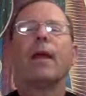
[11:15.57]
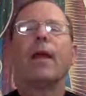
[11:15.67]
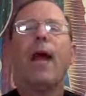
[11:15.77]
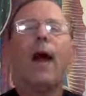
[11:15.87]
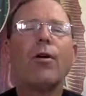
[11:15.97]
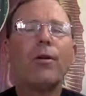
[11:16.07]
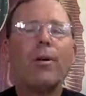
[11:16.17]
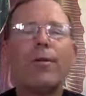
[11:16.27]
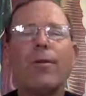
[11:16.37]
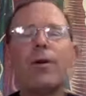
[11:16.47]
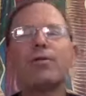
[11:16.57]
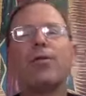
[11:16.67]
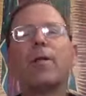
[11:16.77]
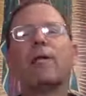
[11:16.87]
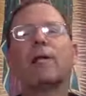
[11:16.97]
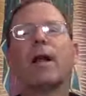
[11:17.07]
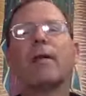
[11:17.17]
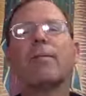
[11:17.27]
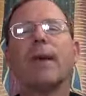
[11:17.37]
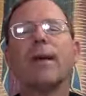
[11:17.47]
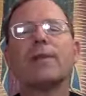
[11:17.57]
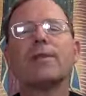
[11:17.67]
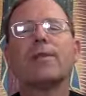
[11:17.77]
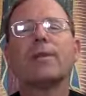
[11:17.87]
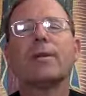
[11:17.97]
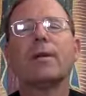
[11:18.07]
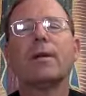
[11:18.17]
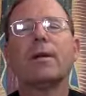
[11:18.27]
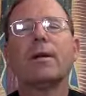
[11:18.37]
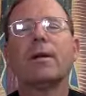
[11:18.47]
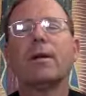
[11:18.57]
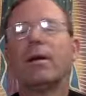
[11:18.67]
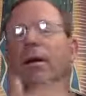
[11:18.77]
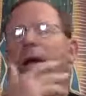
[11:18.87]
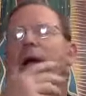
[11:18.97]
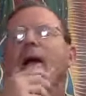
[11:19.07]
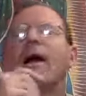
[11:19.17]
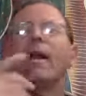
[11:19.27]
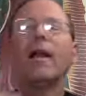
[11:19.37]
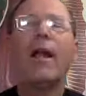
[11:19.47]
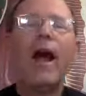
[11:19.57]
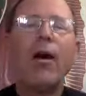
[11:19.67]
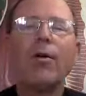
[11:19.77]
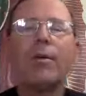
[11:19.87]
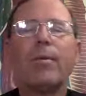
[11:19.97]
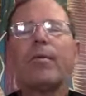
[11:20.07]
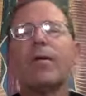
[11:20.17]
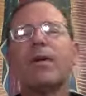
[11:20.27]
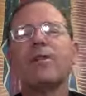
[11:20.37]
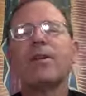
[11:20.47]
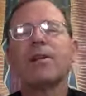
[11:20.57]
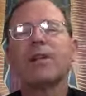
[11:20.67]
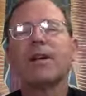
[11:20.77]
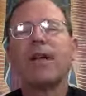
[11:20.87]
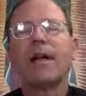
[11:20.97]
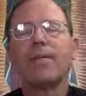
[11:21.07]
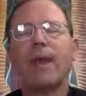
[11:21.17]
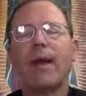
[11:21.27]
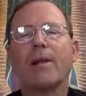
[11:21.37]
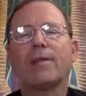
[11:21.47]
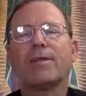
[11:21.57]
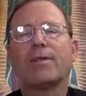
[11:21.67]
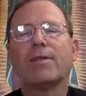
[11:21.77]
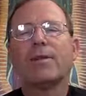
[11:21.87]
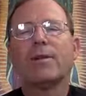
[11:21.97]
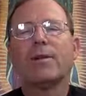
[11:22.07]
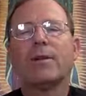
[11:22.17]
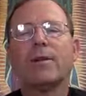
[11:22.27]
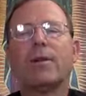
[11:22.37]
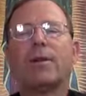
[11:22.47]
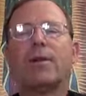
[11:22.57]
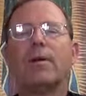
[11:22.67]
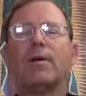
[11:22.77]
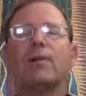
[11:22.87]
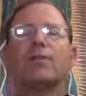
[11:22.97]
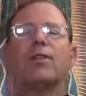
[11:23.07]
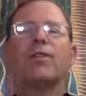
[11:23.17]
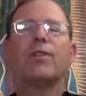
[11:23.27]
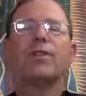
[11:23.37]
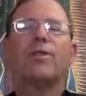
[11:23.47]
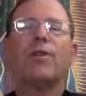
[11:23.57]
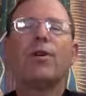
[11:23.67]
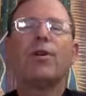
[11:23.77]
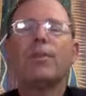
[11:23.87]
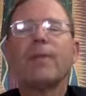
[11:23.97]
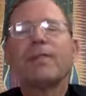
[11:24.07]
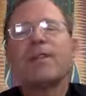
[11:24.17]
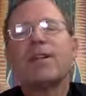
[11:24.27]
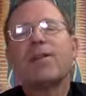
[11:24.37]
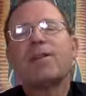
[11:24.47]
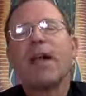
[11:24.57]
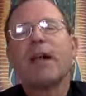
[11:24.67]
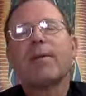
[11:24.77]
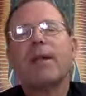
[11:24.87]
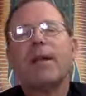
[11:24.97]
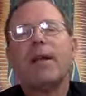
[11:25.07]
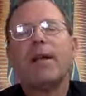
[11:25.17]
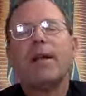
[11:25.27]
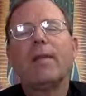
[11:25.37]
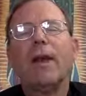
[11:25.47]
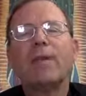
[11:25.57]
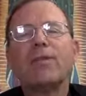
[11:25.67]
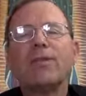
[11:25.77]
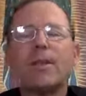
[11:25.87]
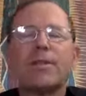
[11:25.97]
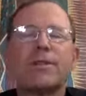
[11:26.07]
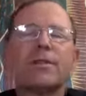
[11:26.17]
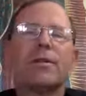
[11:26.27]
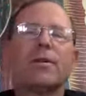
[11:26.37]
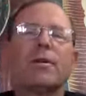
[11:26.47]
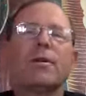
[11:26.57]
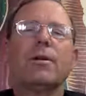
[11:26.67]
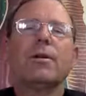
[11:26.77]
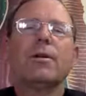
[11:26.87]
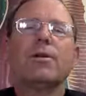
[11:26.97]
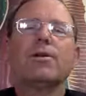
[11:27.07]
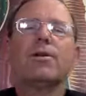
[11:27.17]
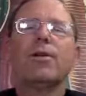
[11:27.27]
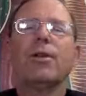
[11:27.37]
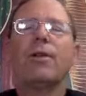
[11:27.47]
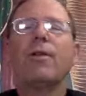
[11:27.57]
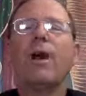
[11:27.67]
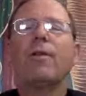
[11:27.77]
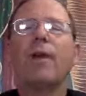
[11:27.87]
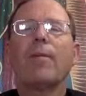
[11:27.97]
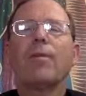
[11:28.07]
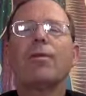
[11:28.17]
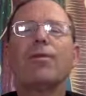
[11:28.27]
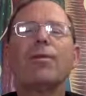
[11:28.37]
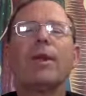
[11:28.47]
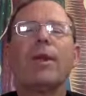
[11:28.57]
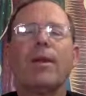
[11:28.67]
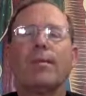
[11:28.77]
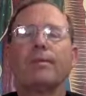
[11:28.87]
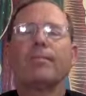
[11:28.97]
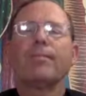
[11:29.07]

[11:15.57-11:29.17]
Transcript: an hour before the 12 o'clock Mass, and an hour before the 6 o'clock Mass. So we expose the Blessed Sacrament in the, in the monstrance, so that you have an opportunity.